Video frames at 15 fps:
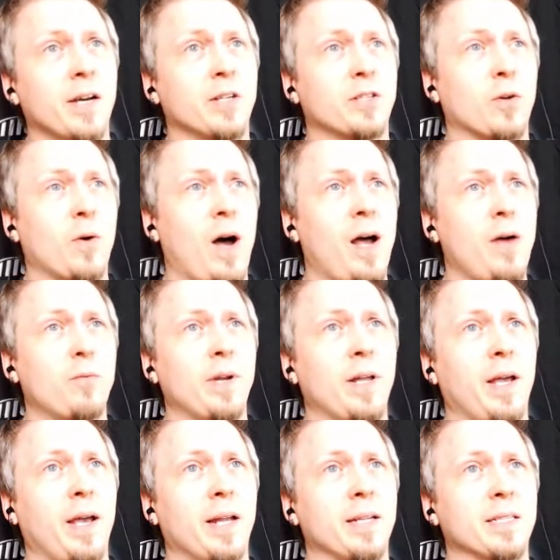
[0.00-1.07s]
So I went
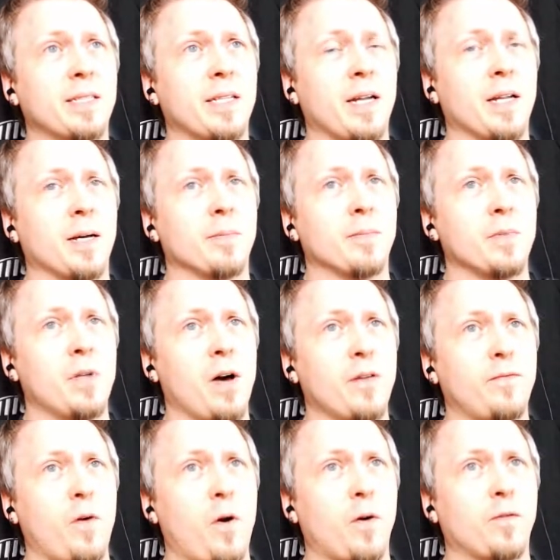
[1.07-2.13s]
ahead and set up
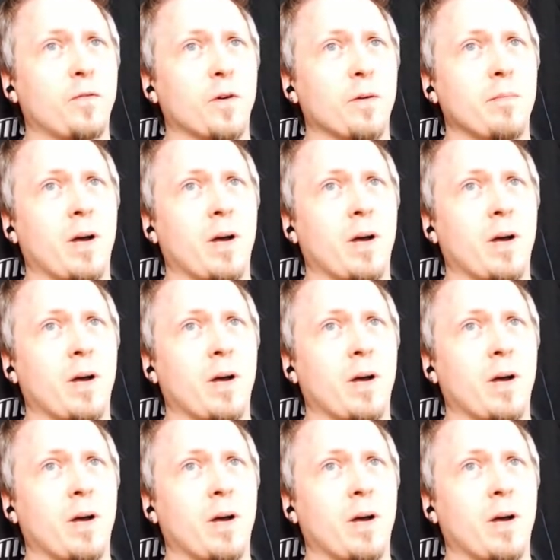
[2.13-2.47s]
not far from